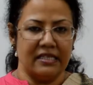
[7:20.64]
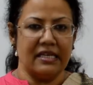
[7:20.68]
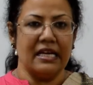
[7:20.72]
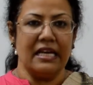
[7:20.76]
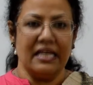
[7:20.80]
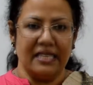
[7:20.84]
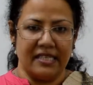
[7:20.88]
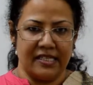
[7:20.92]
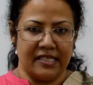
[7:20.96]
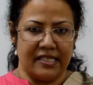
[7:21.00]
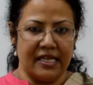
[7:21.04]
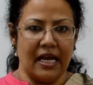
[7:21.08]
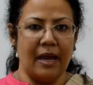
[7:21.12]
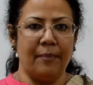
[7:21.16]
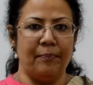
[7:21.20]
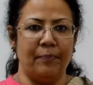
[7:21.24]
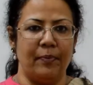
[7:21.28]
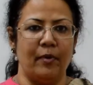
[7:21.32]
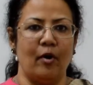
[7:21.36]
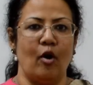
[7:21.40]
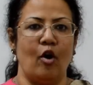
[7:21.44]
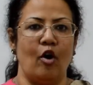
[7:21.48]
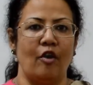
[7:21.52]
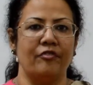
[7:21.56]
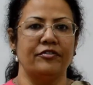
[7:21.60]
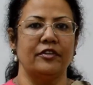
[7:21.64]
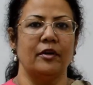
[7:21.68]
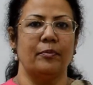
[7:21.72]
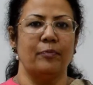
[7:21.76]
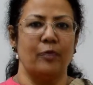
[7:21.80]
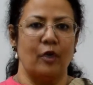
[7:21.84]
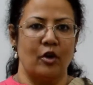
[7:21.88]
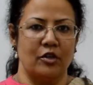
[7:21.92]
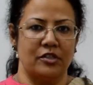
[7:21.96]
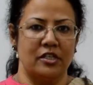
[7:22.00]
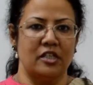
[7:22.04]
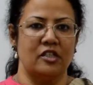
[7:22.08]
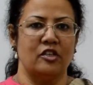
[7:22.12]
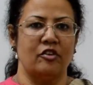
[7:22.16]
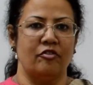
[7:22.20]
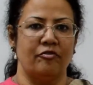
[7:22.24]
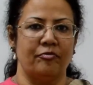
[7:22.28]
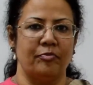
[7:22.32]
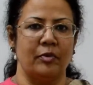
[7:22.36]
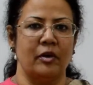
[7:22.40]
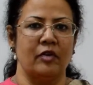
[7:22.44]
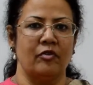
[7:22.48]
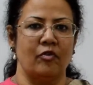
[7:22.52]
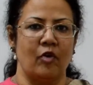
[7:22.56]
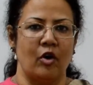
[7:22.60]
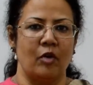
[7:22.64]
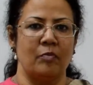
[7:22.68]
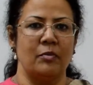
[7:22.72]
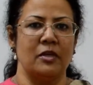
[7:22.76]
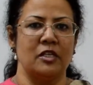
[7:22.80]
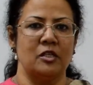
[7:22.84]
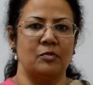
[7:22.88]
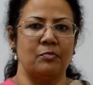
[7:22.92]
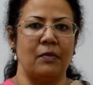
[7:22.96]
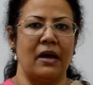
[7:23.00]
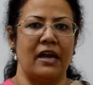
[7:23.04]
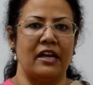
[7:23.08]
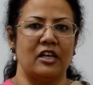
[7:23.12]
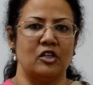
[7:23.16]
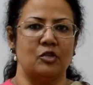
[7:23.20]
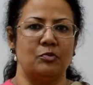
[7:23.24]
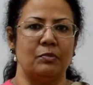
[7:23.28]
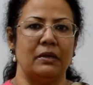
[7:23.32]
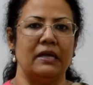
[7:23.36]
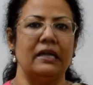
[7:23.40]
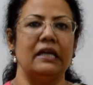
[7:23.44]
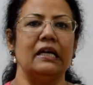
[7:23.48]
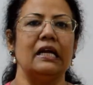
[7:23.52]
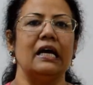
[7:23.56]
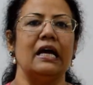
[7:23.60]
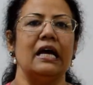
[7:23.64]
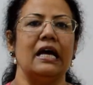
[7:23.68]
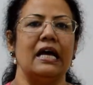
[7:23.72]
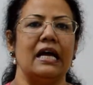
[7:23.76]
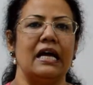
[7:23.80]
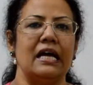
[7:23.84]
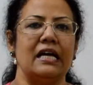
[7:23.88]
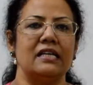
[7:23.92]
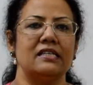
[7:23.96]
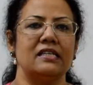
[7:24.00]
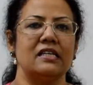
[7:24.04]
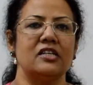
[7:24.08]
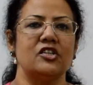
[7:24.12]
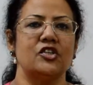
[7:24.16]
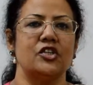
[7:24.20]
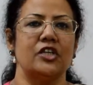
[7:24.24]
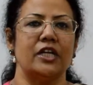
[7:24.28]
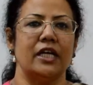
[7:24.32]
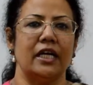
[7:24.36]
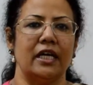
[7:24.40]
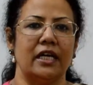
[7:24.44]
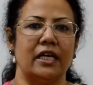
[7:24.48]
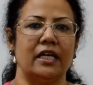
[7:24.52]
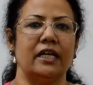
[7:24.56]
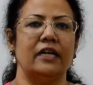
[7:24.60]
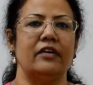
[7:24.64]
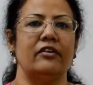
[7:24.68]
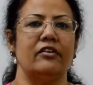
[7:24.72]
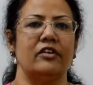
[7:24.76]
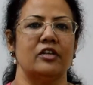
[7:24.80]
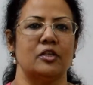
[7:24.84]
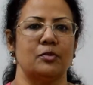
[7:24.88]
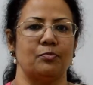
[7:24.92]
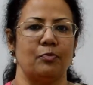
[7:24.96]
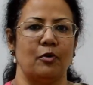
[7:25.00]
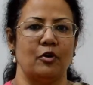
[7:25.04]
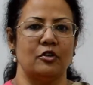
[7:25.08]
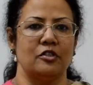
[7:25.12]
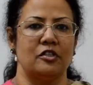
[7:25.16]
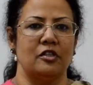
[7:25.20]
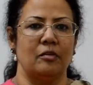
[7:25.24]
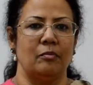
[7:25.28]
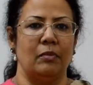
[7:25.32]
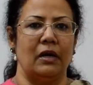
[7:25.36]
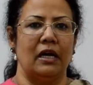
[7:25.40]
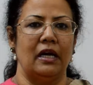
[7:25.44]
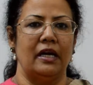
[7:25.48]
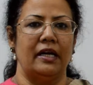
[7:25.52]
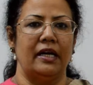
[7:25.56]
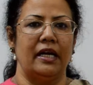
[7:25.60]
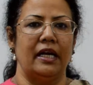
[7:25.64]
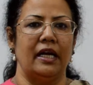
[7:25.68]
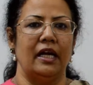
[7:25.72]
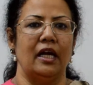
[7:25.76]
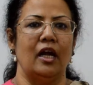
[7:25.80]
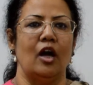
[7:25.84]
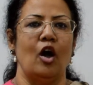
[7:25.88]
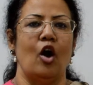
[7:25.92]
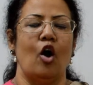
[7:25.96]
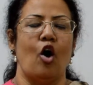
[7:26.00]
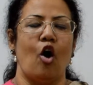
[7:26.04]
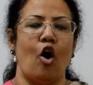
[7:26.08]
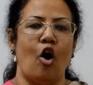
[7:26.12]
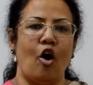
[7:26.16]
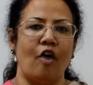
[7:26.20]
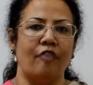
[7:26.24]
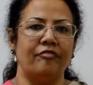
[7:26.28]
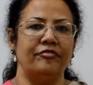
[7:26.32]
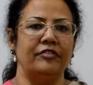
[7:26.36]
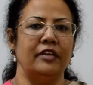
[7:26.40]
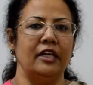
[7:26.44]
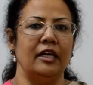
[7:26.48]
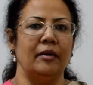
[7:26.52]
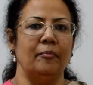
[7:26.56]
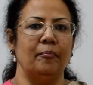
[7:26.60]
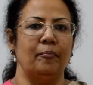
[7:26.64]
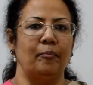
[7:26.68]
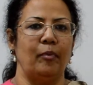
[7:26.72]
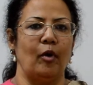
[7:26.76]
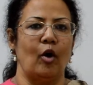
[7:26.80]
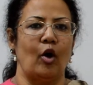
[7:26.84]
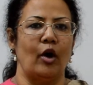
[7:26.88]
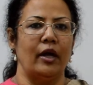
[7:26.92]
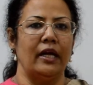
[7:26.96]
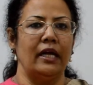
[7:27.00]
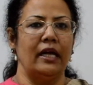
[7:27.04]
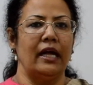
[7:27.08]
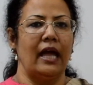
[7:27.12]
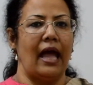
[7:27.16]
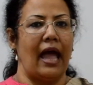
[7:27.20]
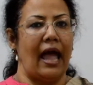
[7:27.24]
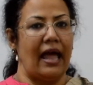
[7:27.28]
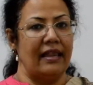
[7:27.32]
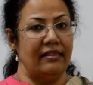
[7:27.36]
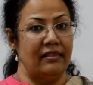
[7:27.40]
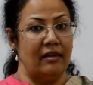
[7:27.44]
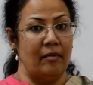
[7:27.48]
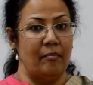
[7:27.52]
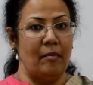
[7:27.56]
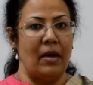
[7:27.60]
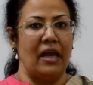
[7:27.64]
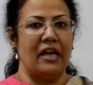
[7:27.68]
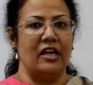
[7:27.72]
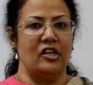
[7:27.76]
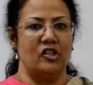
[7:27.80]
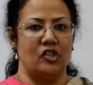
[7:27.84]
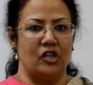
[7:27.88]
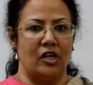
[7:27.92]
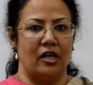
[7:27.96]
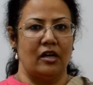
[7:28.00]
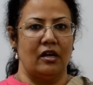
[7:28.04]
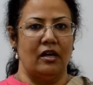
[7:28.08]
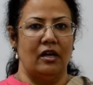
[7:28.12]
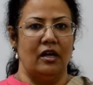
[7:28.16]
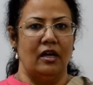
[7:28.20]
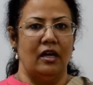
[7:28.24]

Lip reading: step of the process of performance management is a shared responsibility of the employee and the manager.